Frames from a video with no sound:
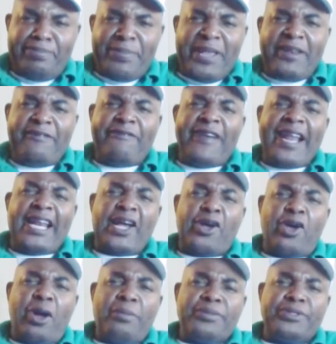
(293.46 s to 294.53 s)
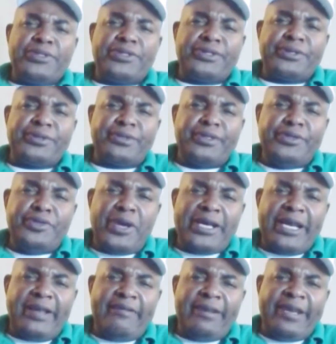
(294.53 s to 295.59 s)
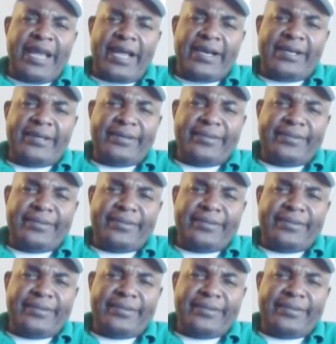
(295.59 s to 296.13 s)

being fed the crumbs, you are the living dead.